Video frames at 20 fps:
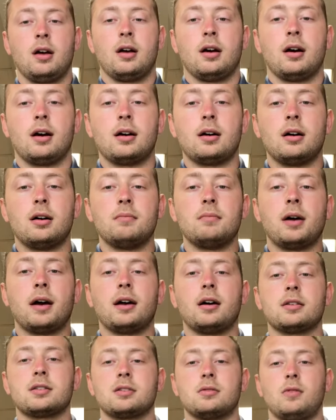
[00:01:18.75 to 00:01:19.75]
I
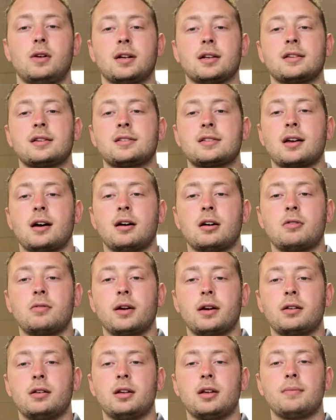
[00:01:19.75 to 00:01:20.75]
also wanted to talk
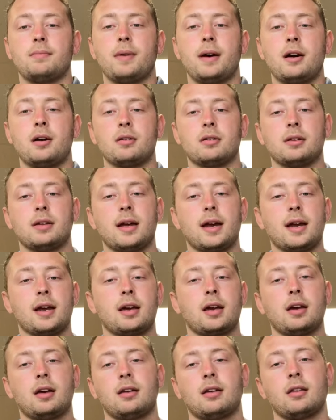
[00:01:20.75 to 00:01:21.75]
quickly about like
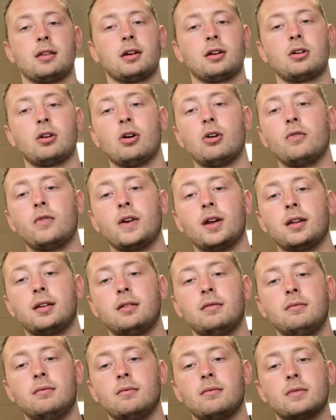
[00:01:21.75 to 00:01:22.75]
the COVID
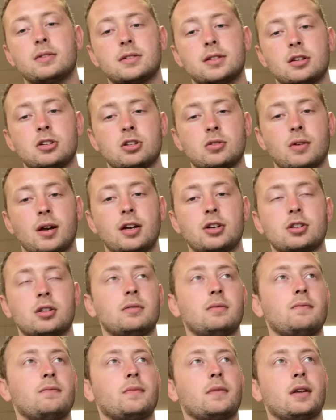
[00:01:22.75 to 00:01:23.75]

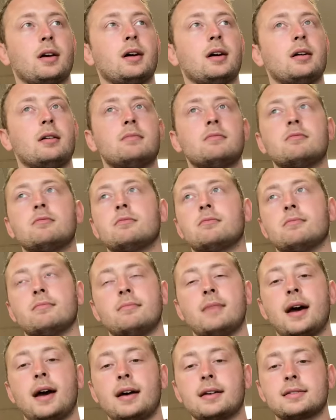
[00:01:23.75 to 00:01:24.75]
situation.
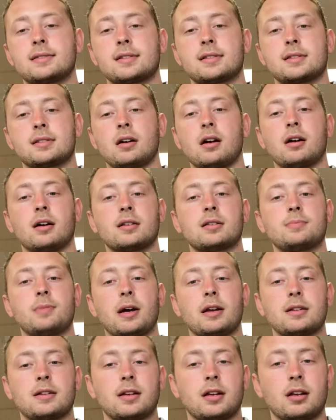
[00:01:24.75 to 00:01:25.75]
Masks are
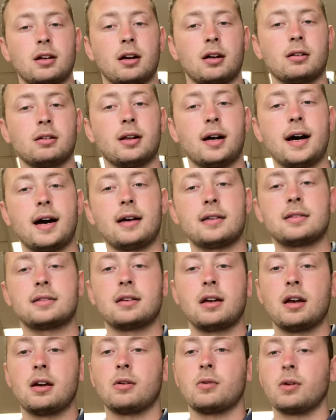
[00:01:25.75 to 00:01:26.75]
expected in our class.
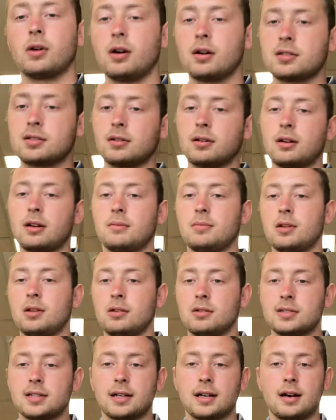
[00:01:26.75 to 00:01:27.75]
We're also going to be
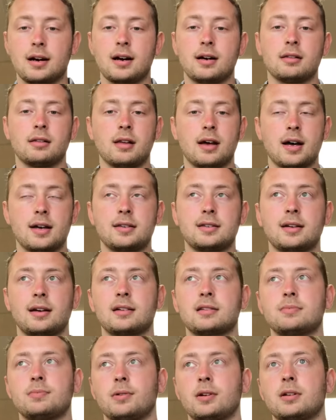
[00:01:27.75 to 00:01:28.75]
using online
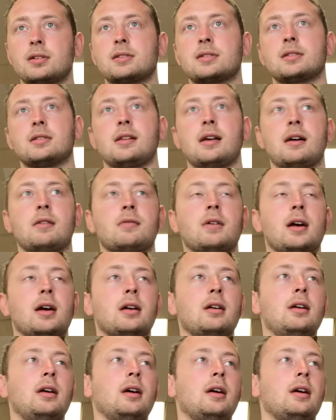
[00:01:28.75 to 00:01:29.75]
textbooks, so that
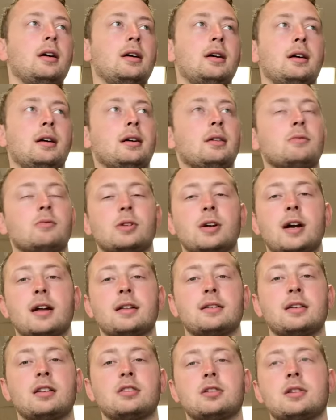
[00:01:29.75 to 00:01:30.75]
way we're
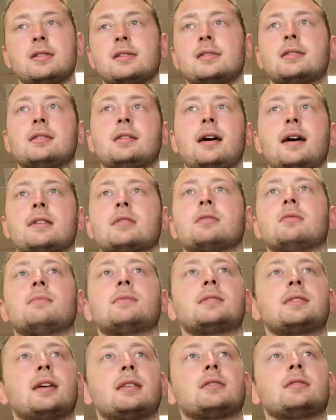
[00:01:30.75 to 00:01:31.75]
not touching these classroom
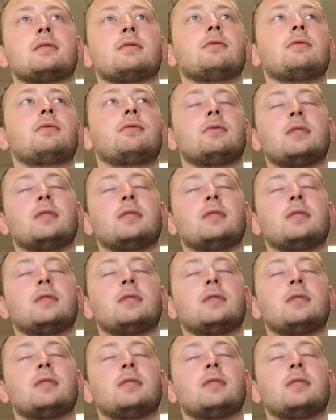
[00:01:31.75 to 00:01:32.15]
sets of